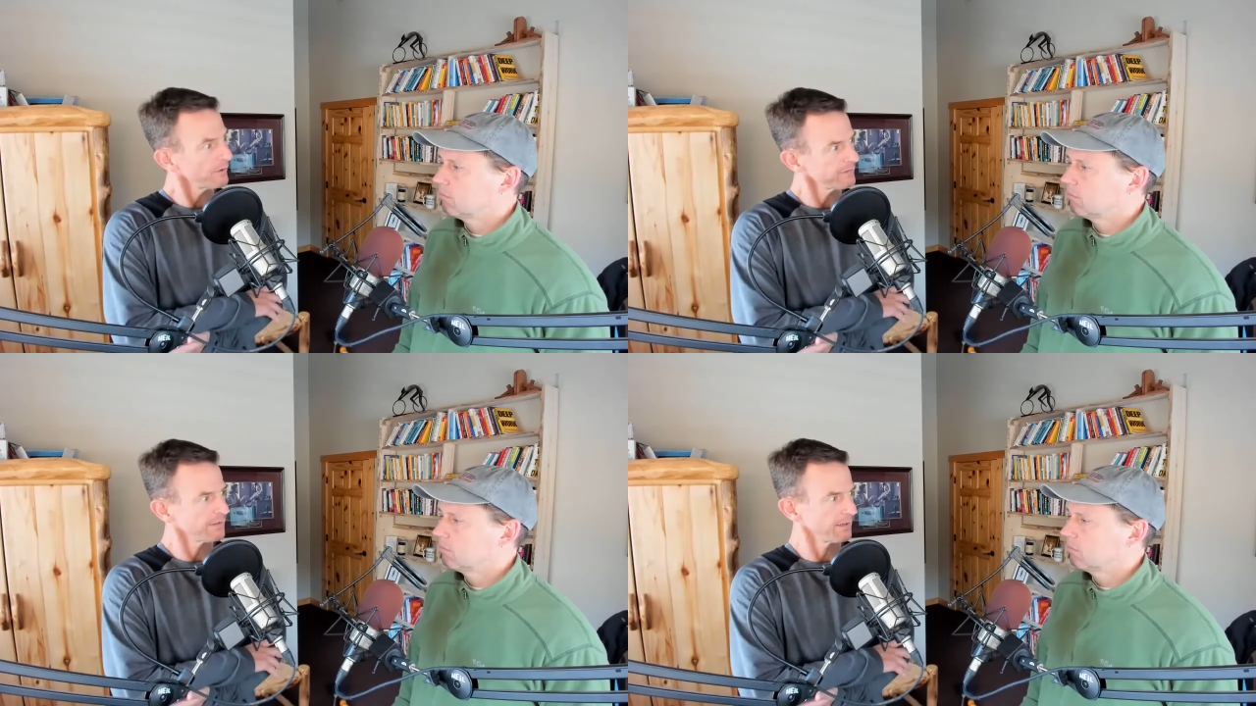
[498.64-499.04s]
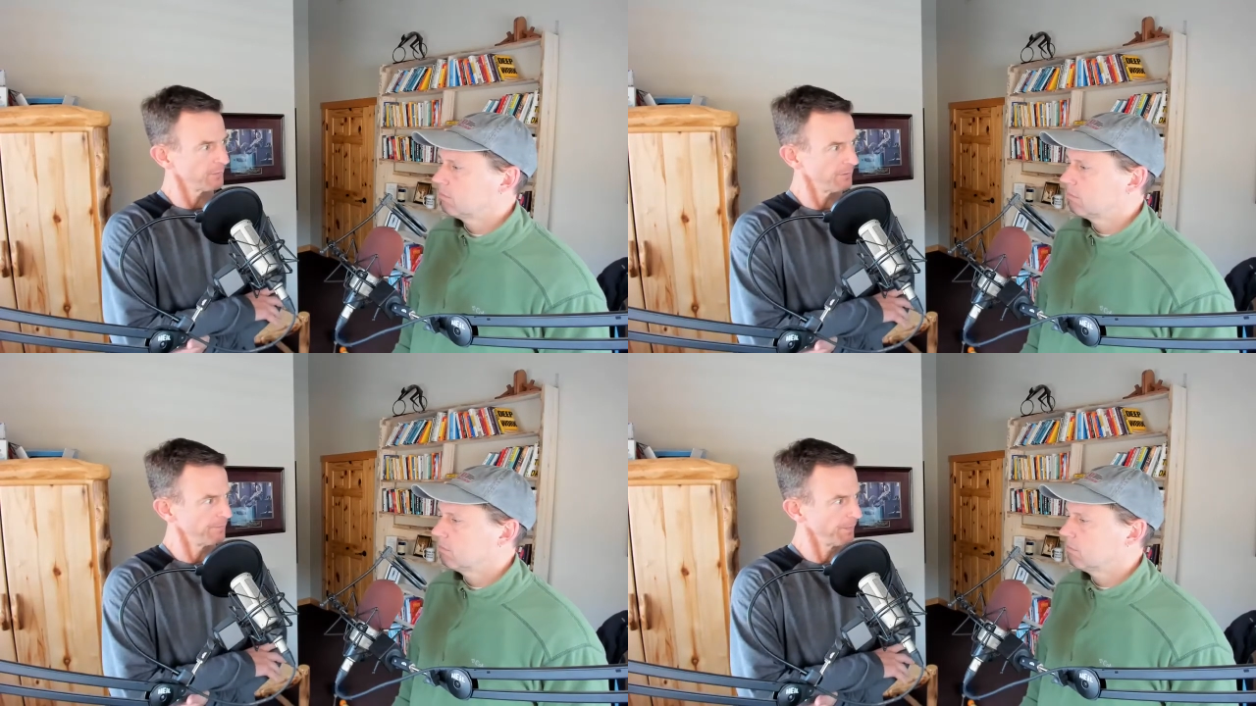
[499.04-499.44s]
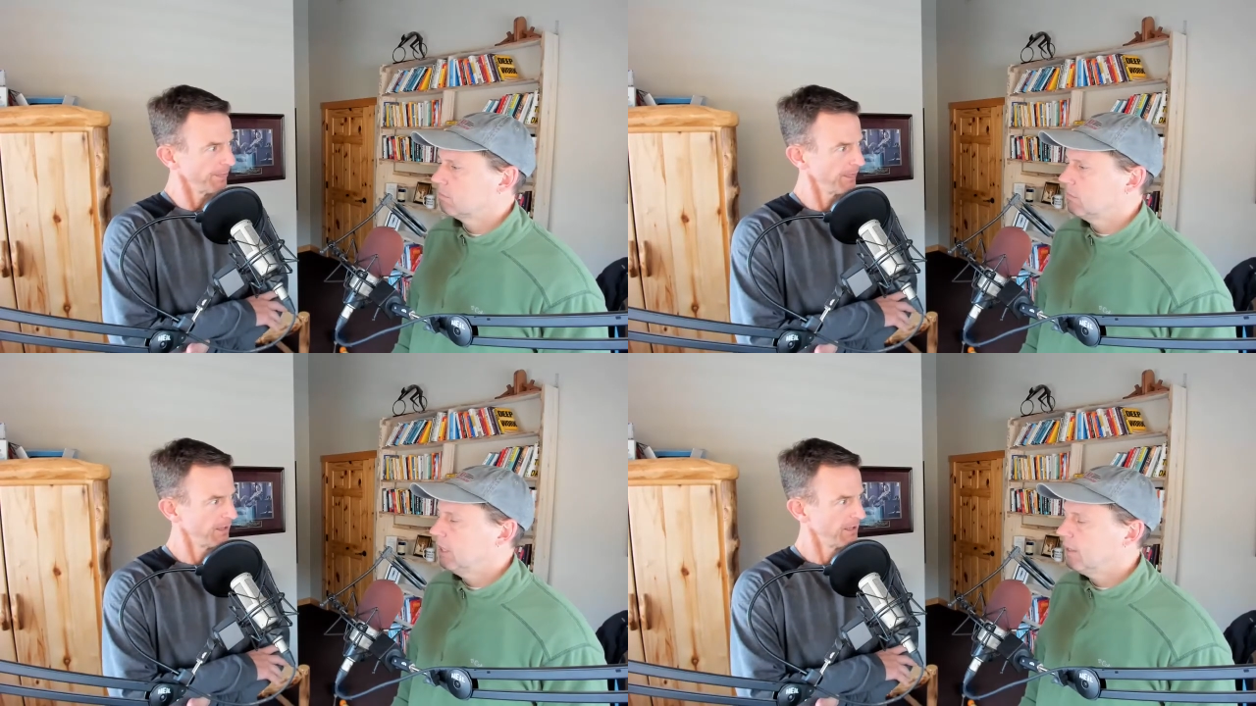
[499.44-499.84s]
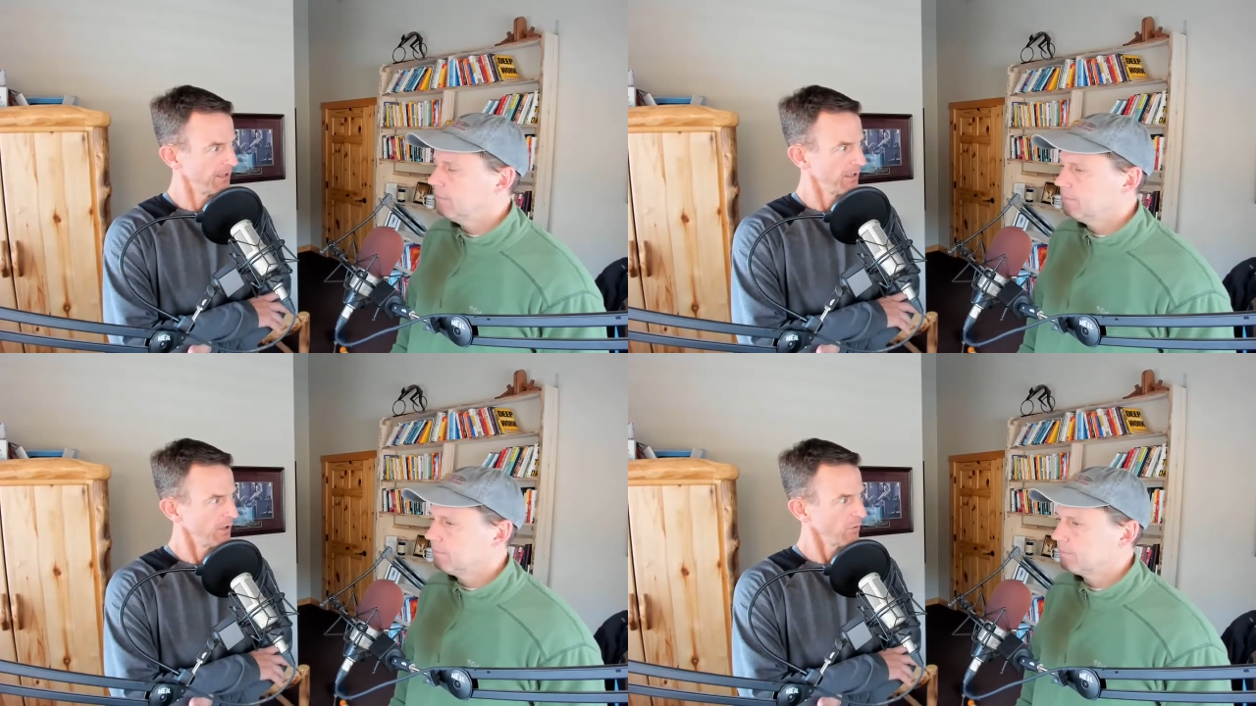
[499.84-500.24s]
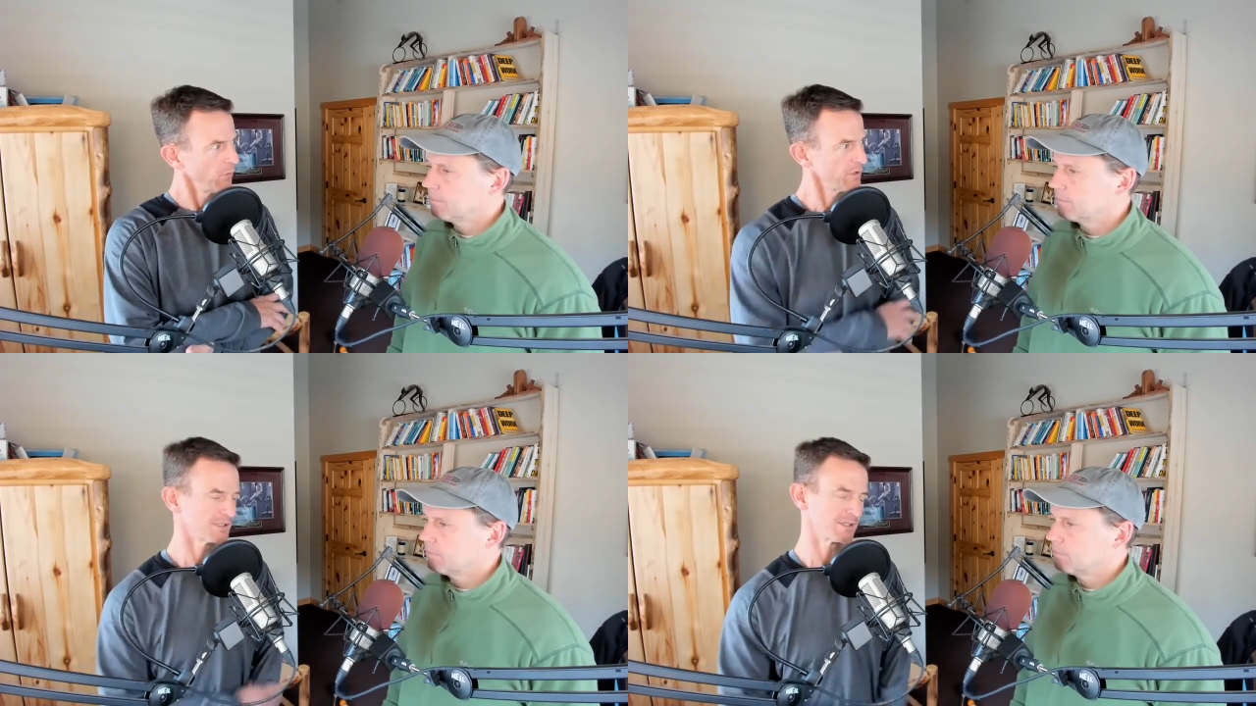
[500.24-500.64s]
Speaker 1: on the table. Yeah.
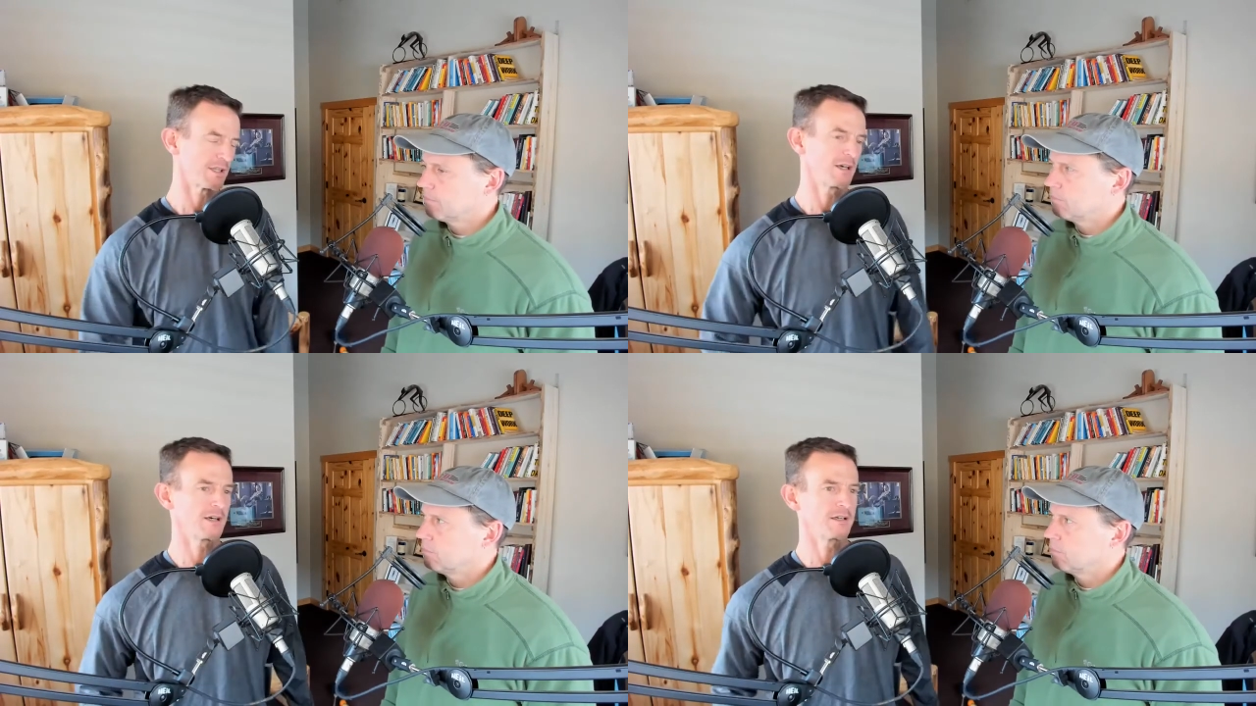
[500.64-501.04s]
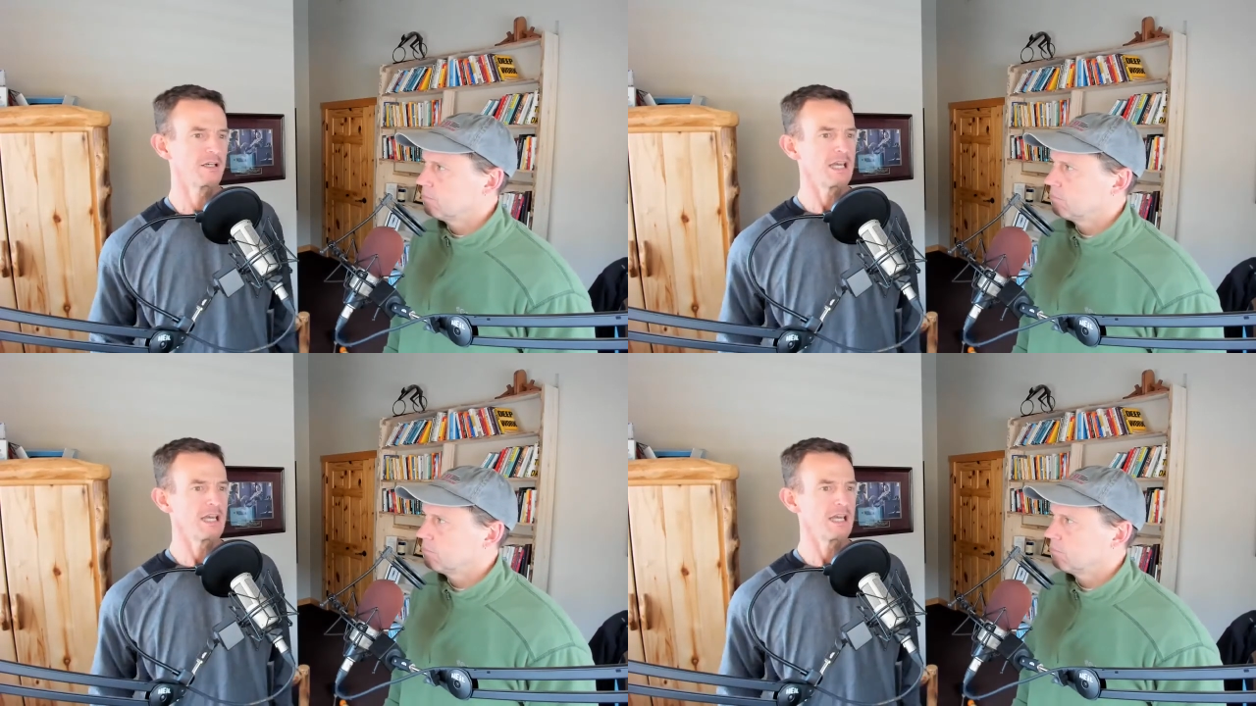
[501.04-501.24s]
Was the